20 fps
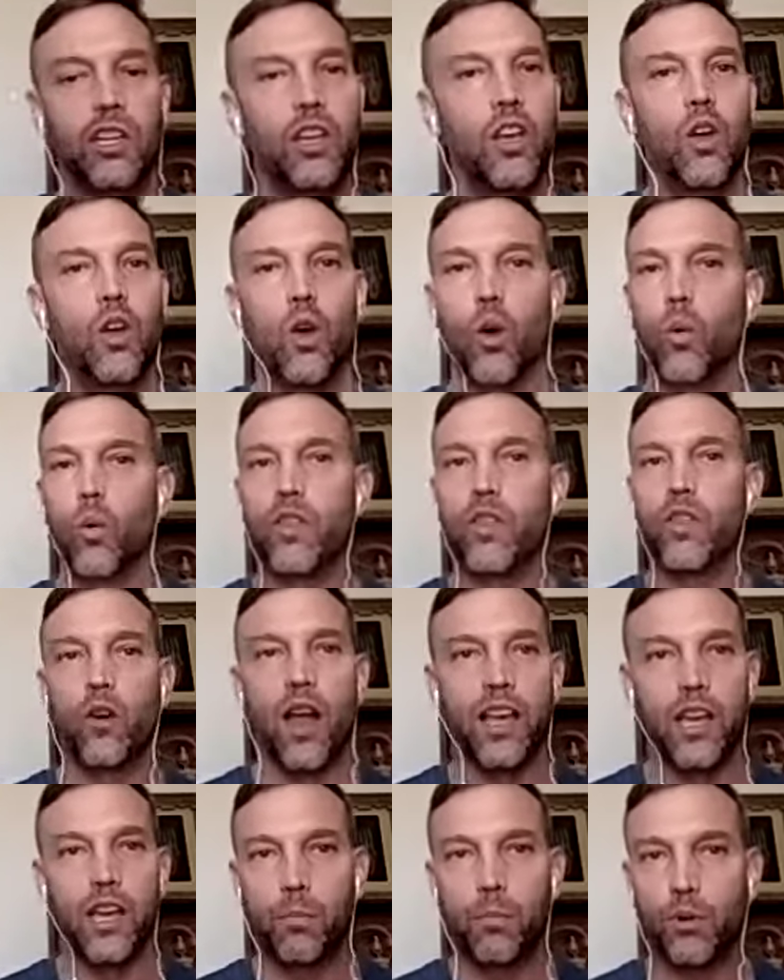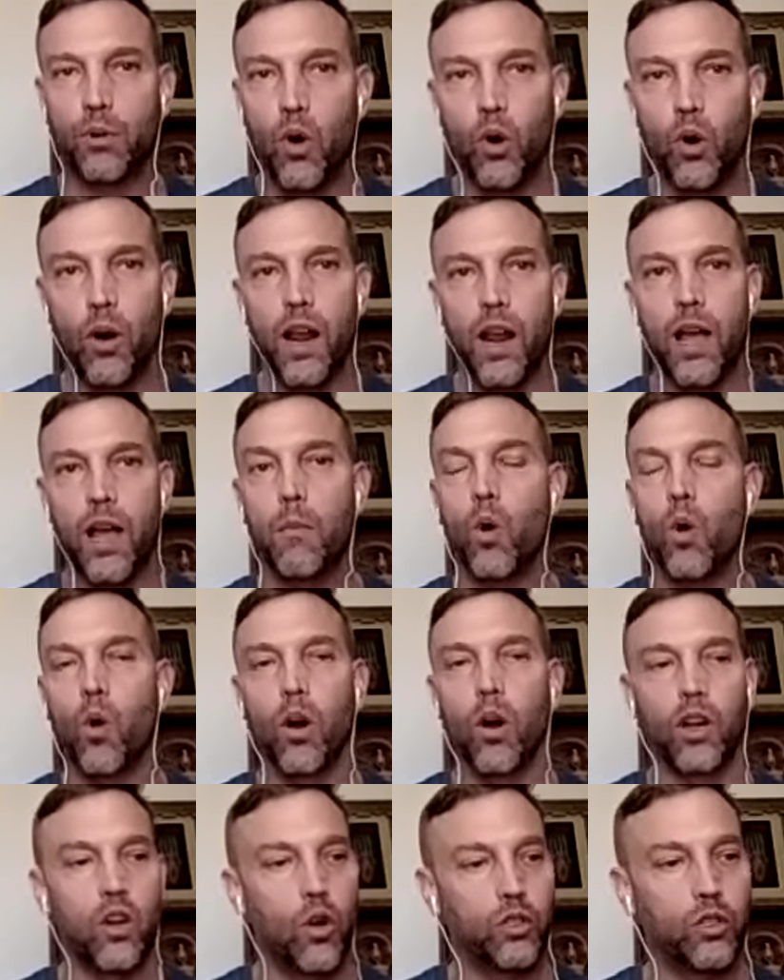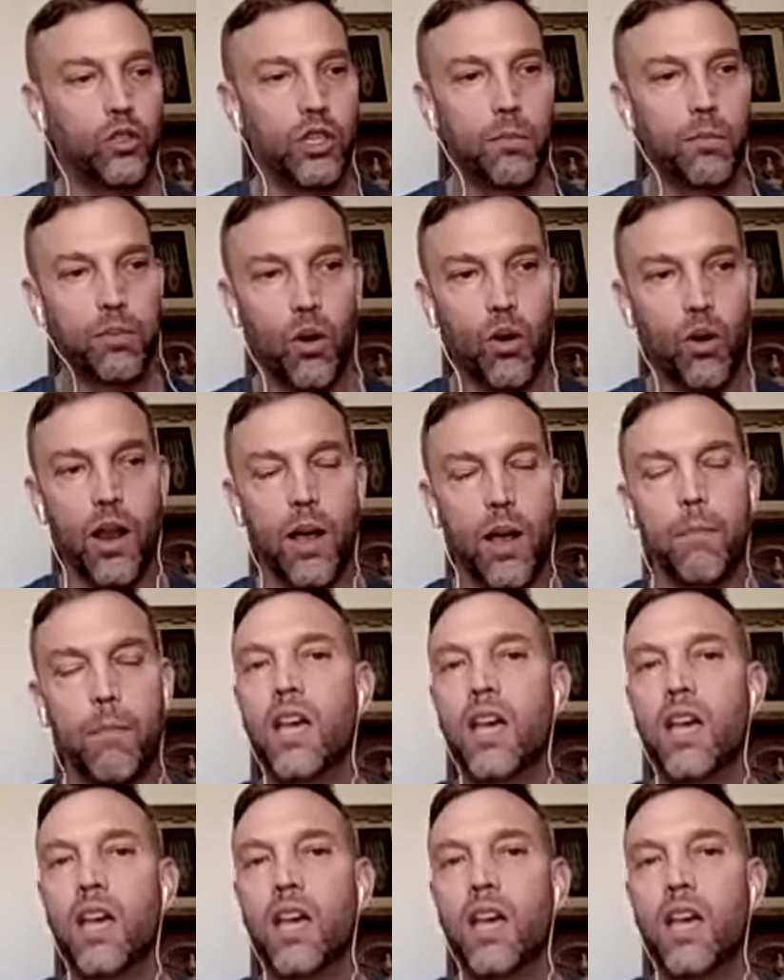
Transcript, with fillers: or whether i get a program or a coaching program